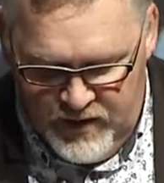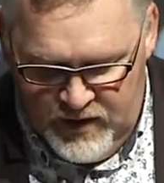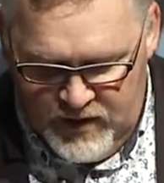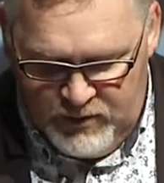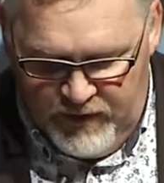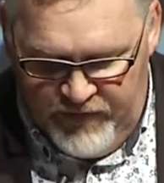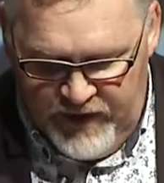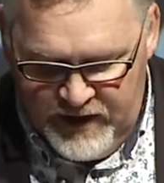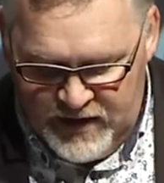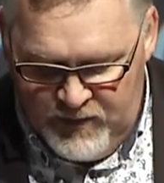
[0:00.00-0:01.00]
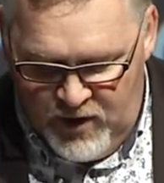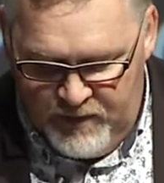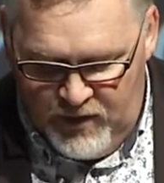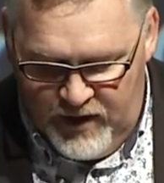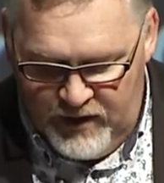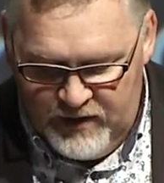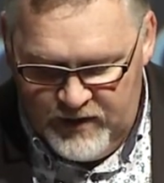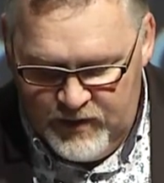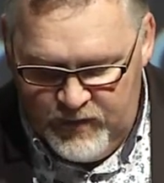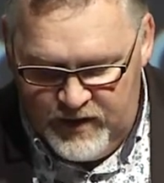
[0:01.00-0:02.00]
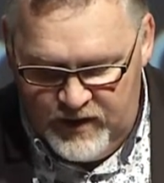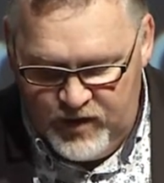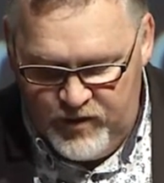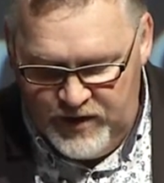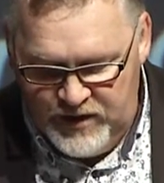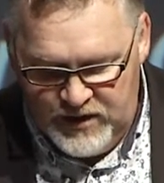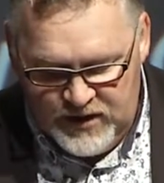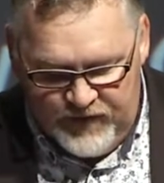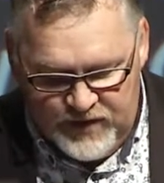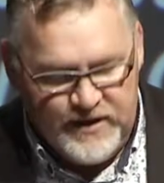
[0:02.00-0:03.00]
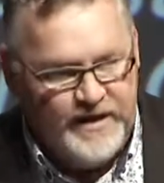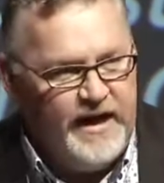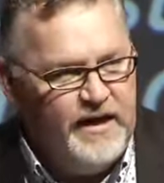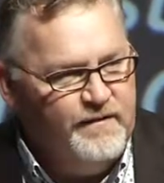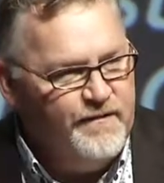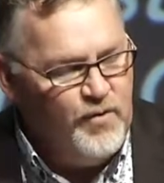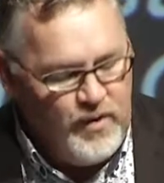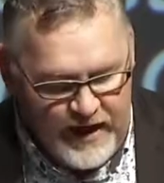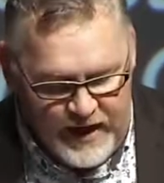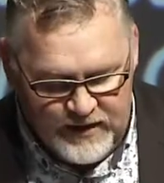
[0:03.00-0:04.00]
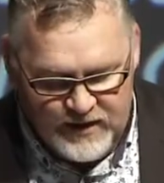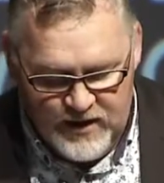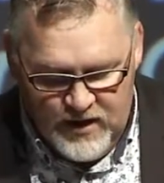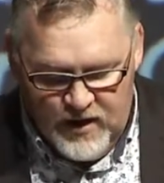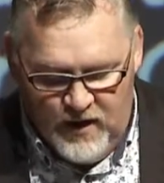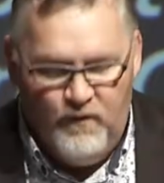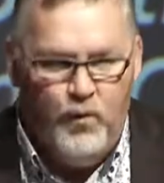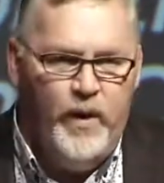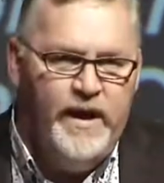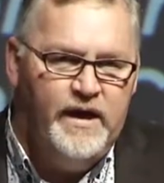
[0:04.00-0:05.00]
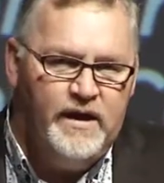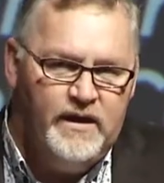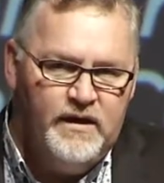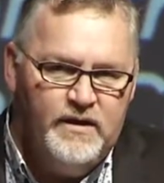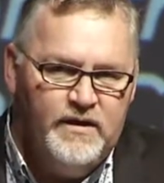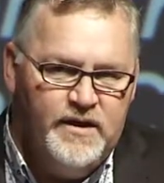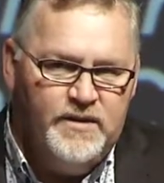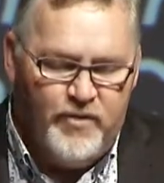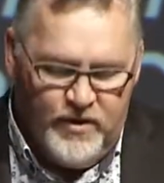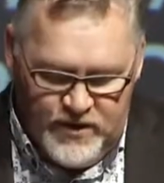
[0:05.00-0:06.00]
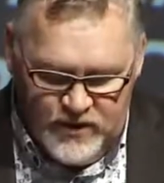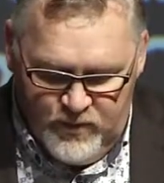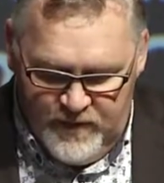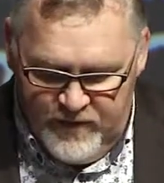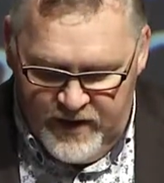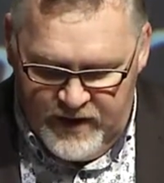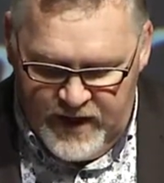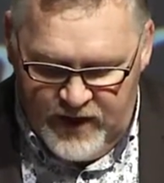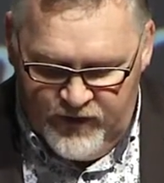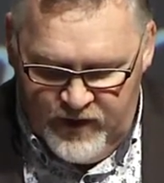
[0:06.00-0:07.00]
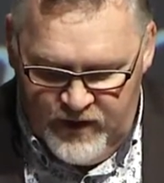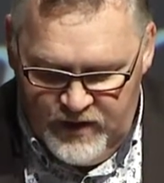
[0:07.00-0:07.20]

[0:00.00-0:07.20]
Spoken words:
So we're filling this pipeline with an increasing sophisticated forecast of where these projects will be around the country,